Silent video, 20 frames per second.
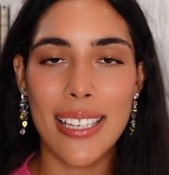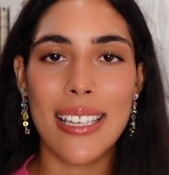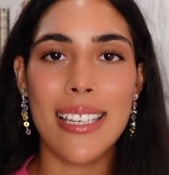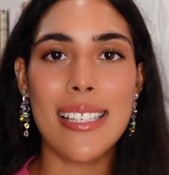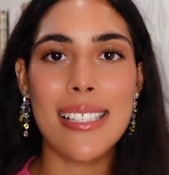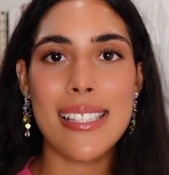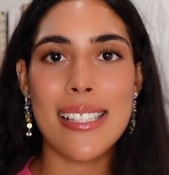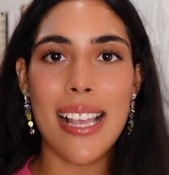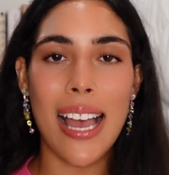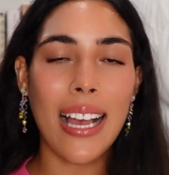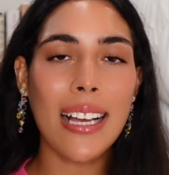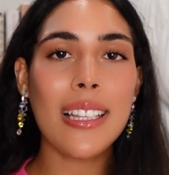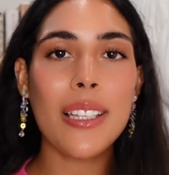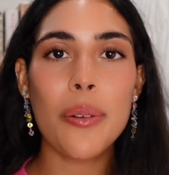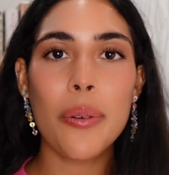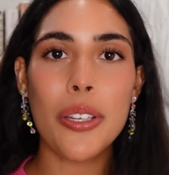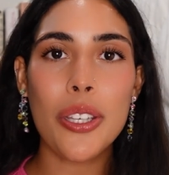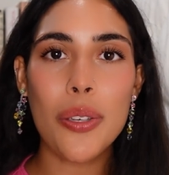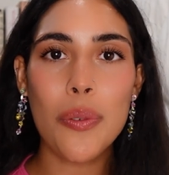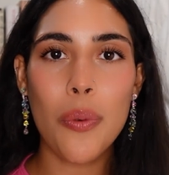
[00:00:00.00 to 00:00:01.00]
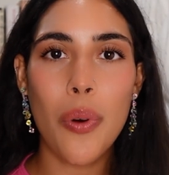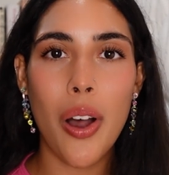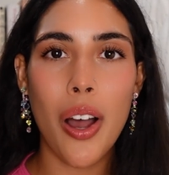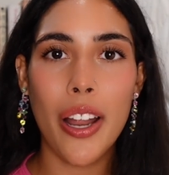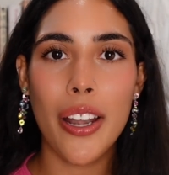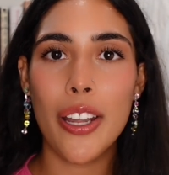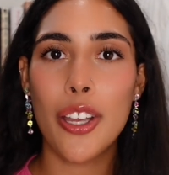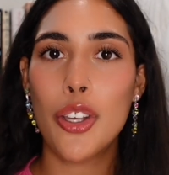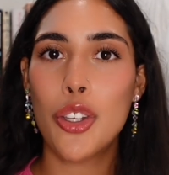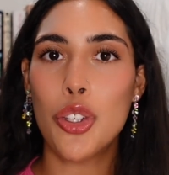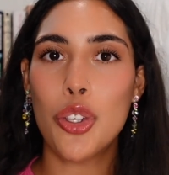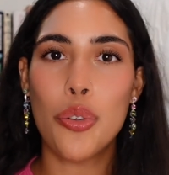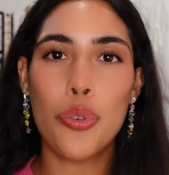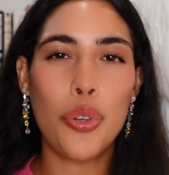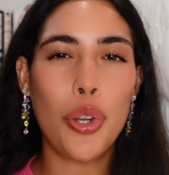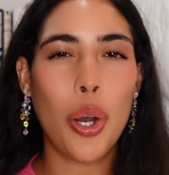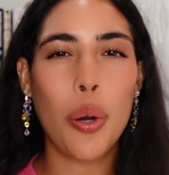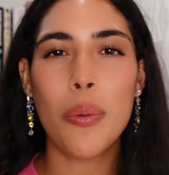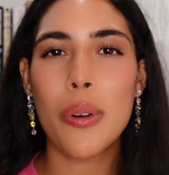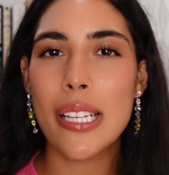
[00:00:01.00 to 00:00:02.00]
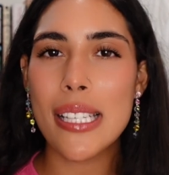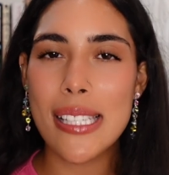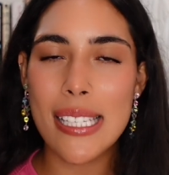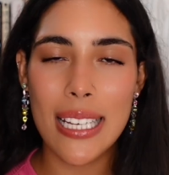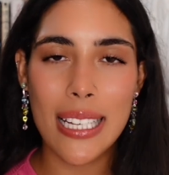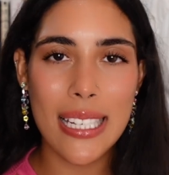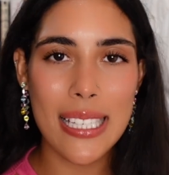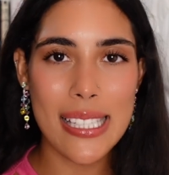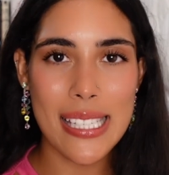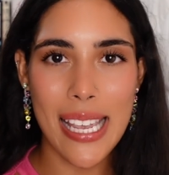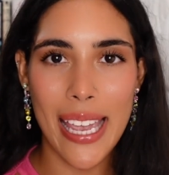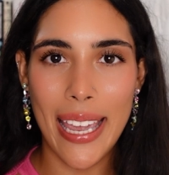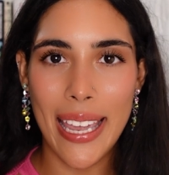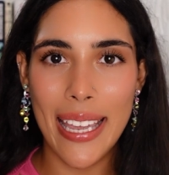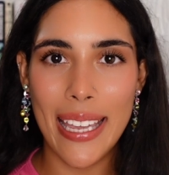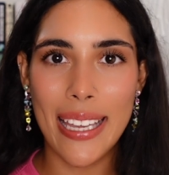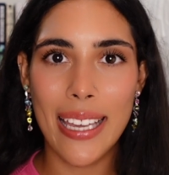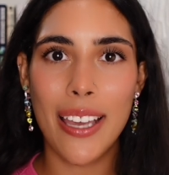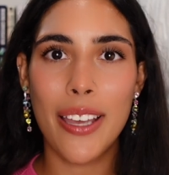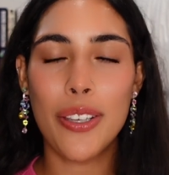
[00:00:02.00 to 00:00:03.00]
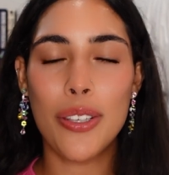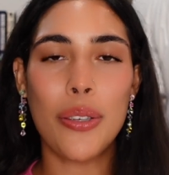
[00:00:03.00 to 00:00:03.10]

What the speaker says: exactly what you want, you know what it's going to take,